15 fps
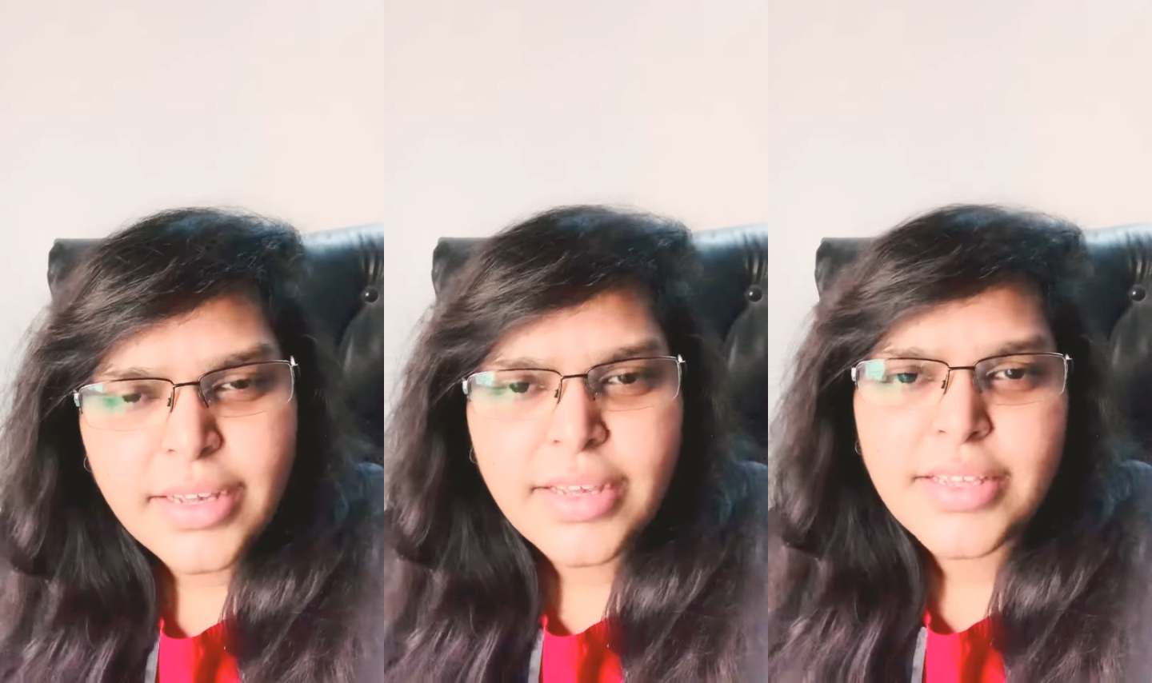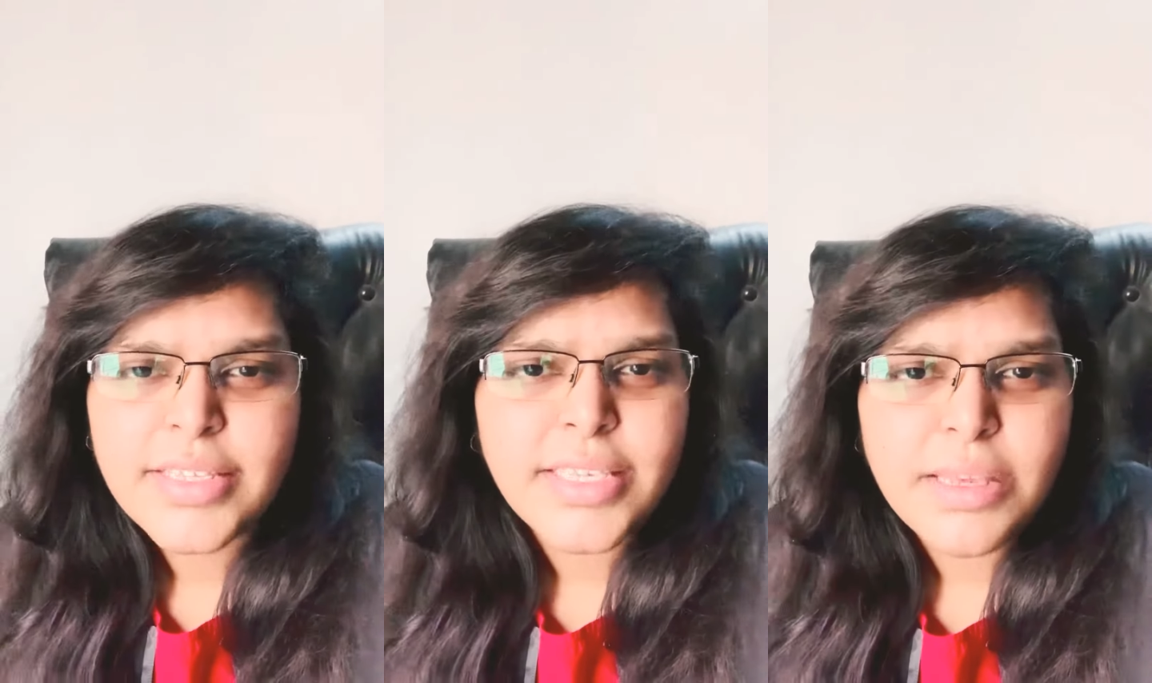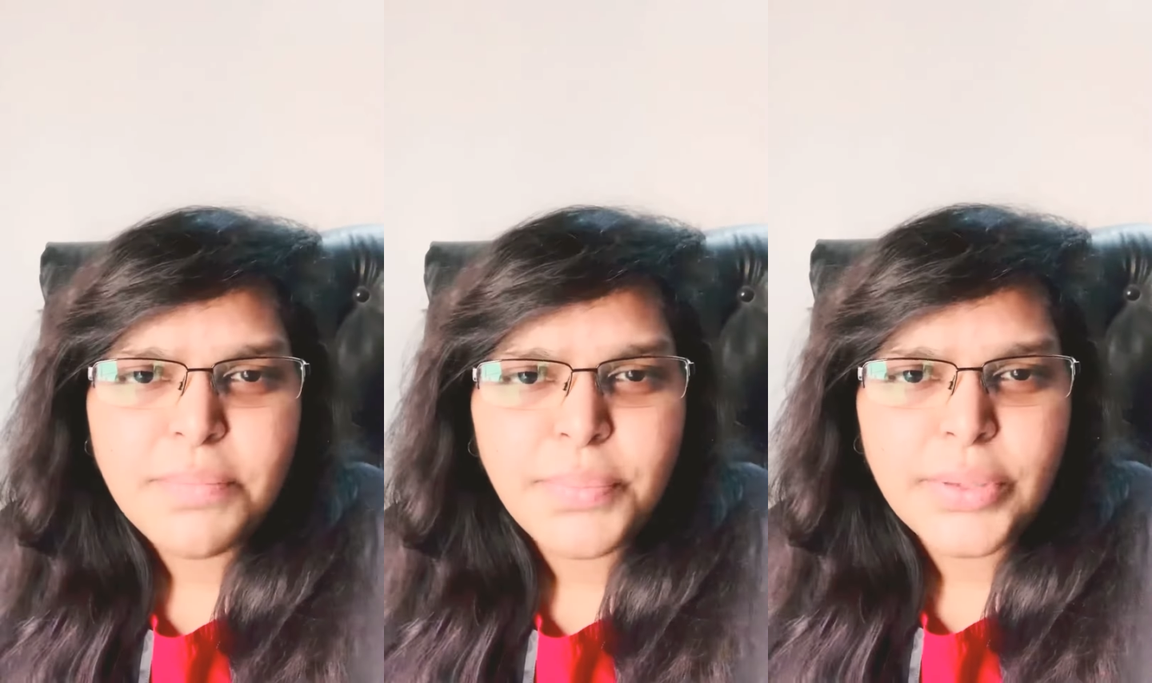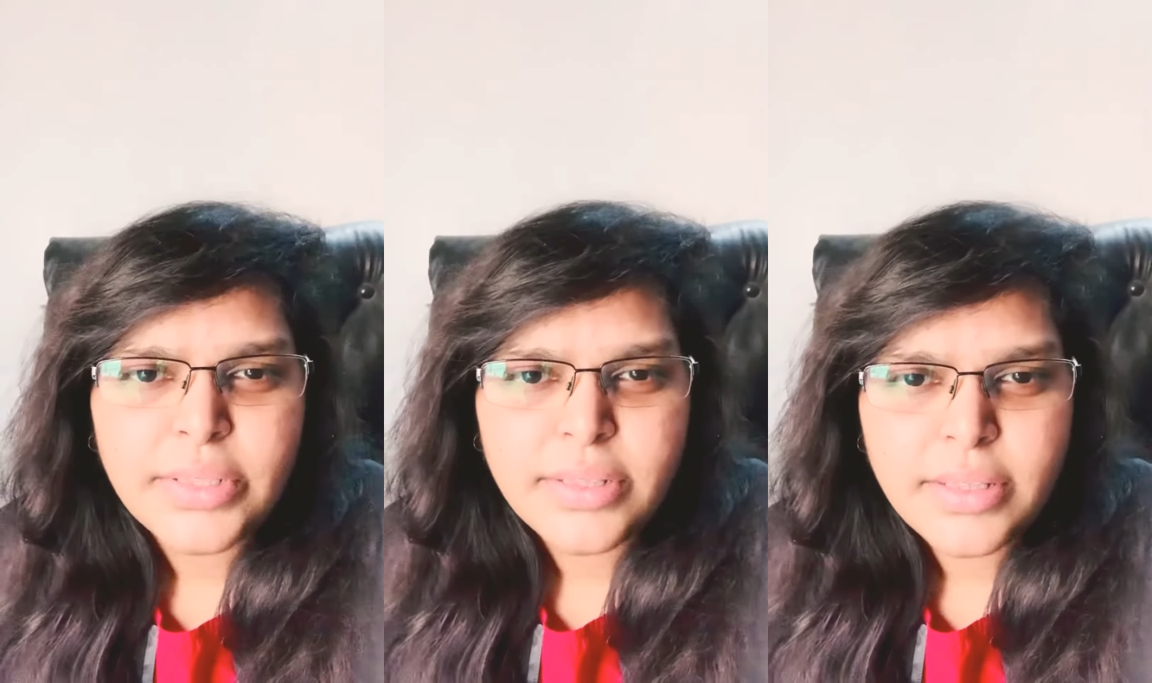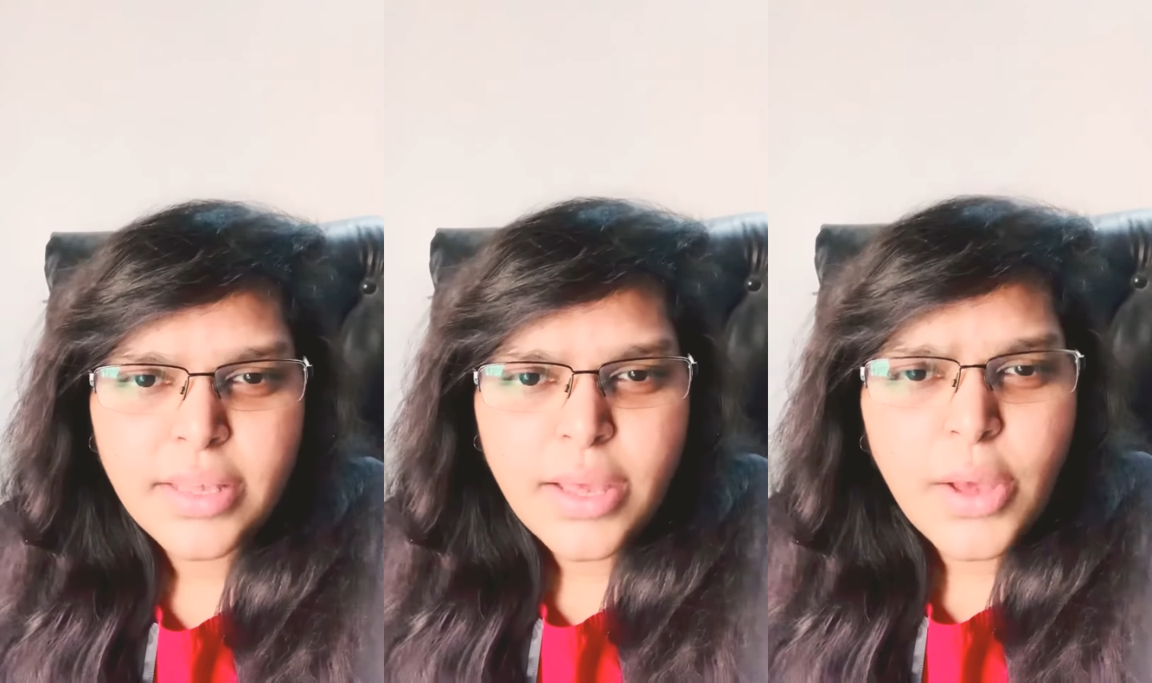Simple.
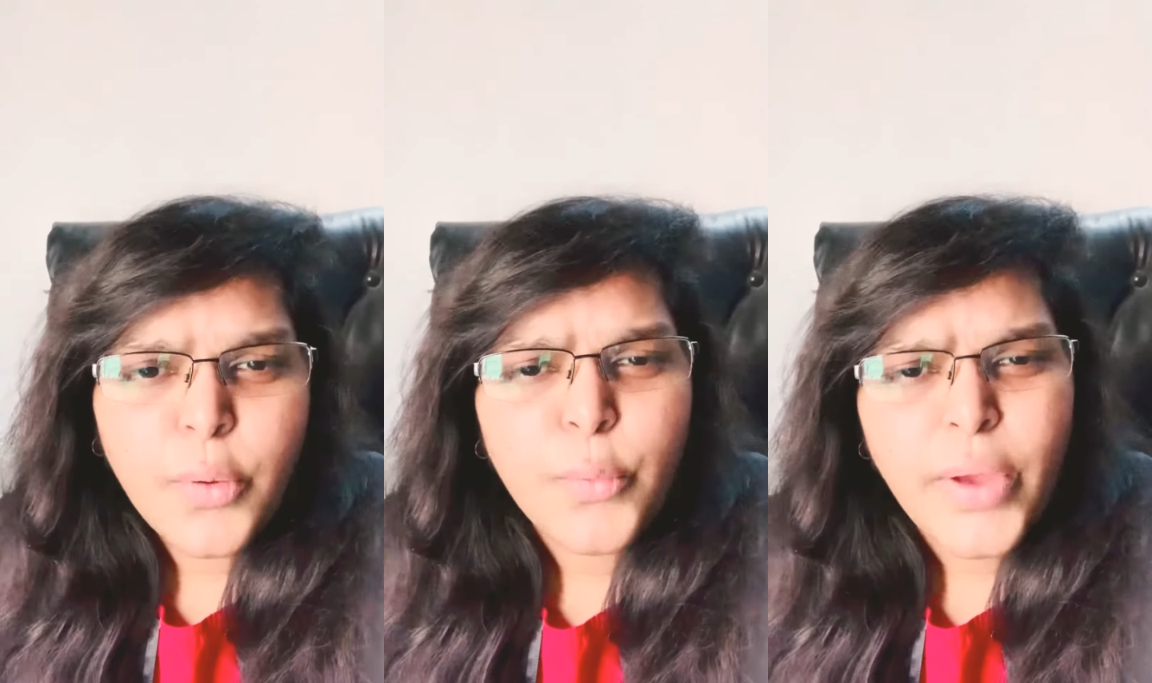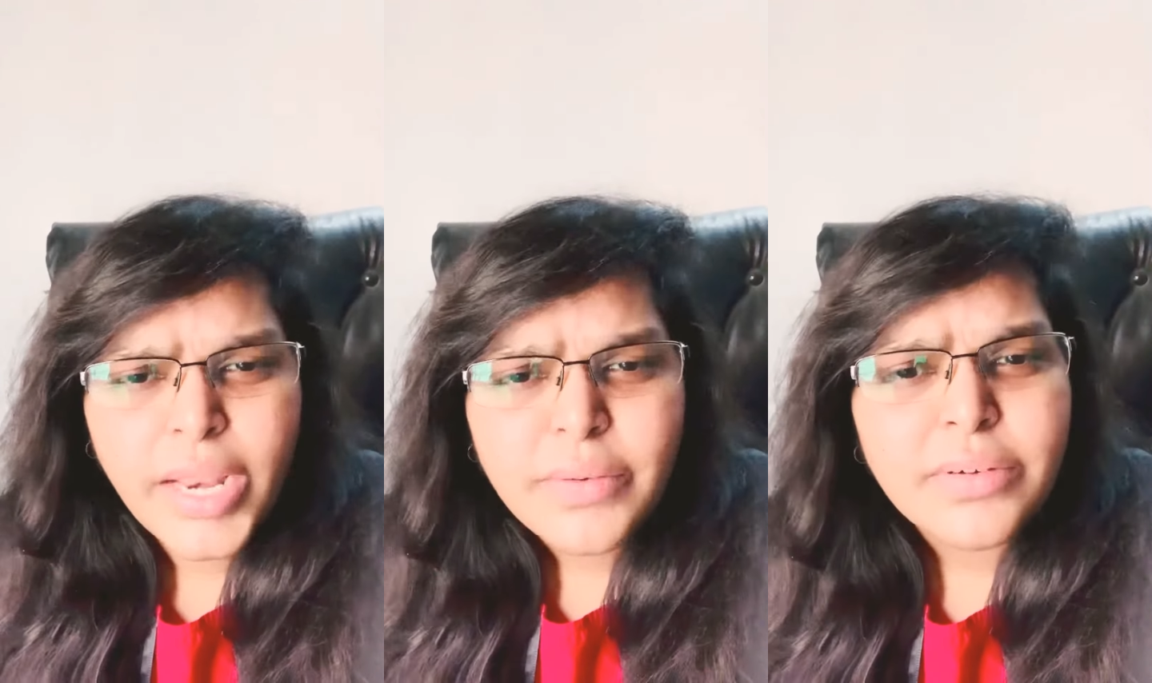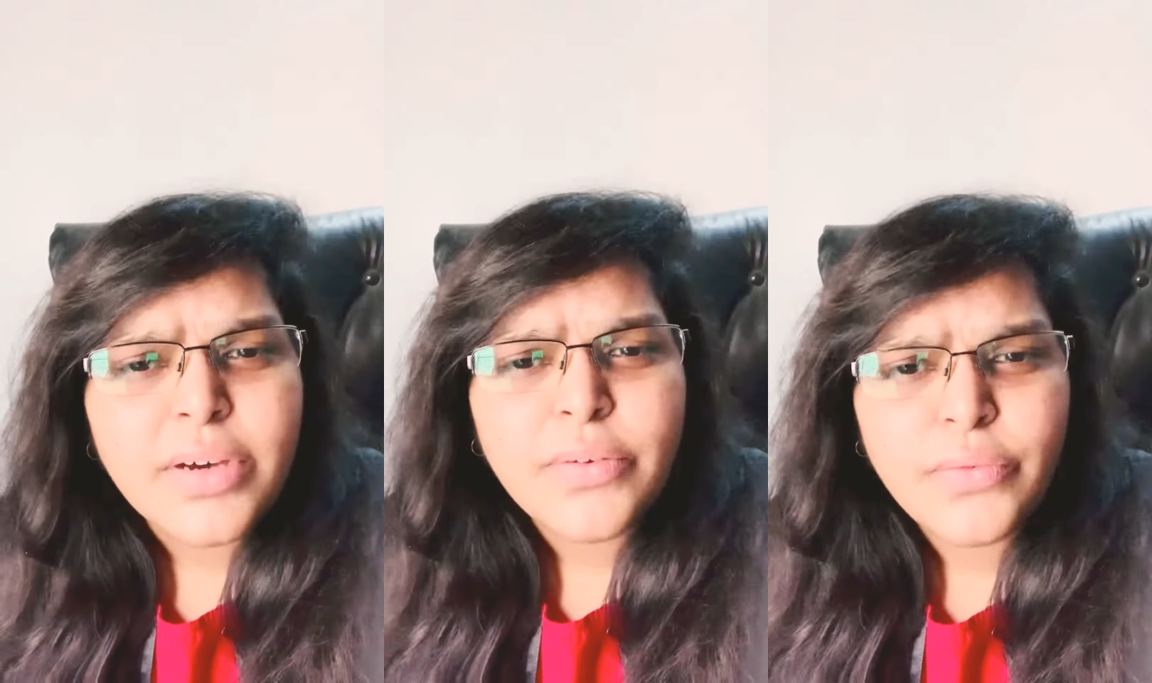Whenever